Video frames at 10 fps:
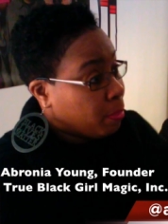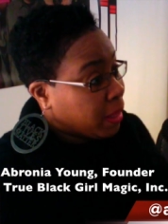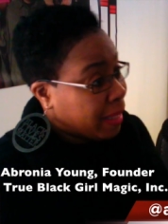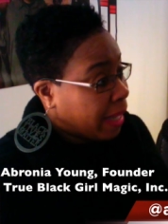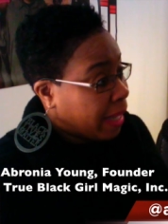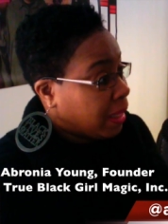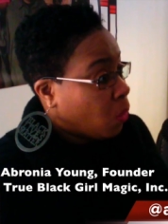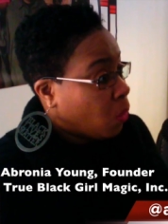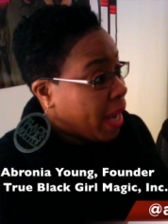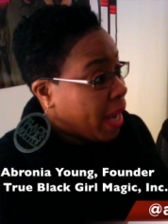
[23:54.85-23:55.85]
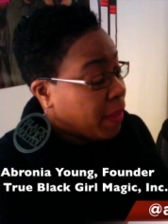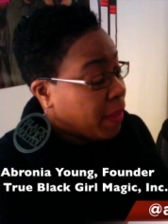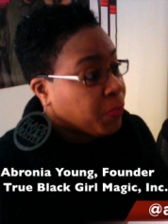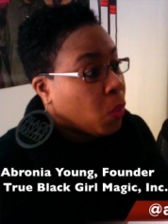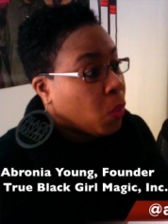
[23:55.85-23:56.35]
humiliating way.
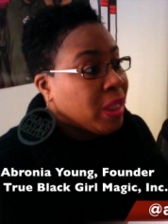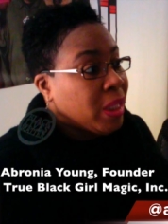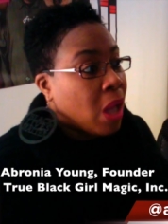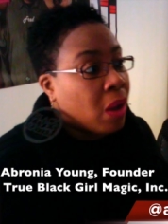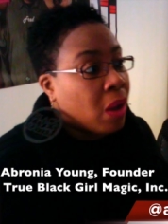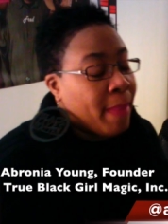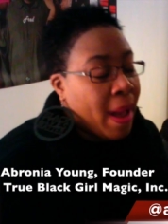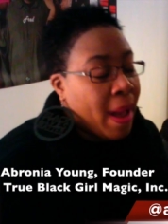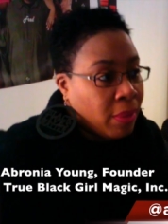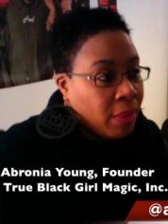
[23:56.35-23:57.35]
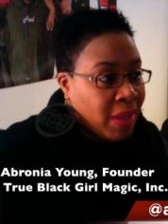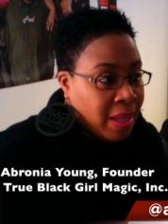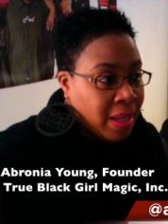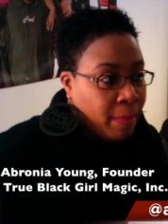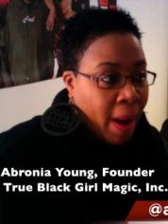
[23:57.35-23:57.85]
We talk about
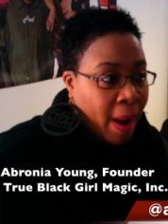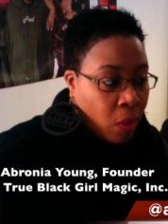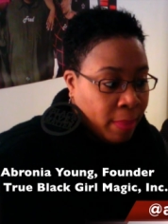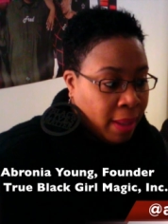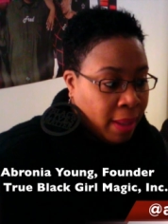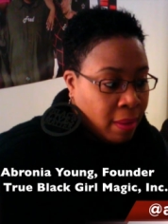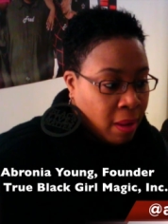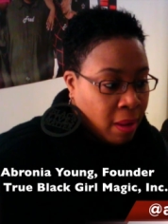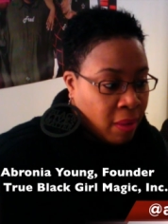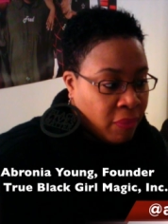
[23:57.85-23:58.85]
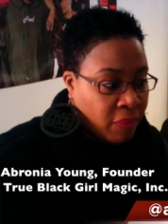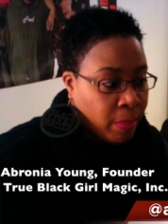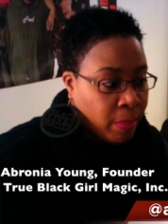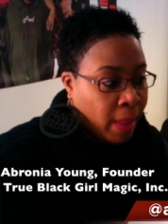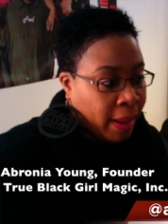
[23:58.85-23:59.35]
the empowerment of
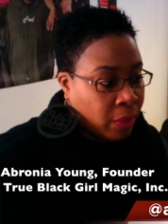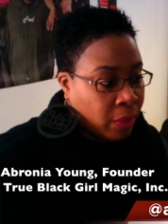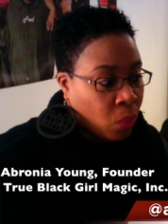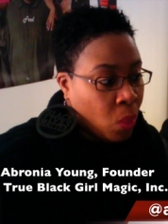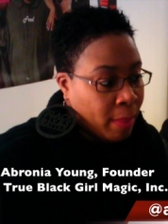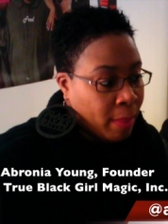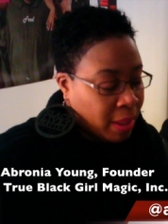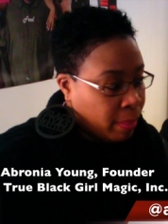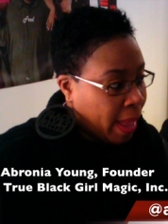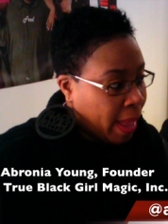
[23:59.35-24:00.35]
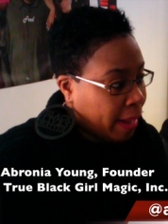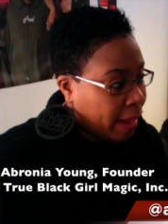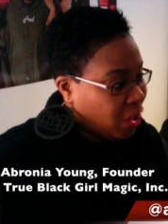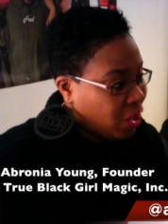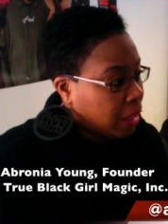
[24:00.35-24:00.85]
the black woman, the black
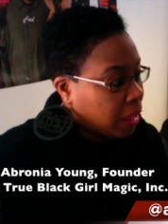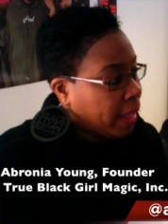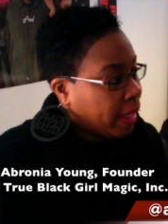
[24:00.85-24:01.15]
young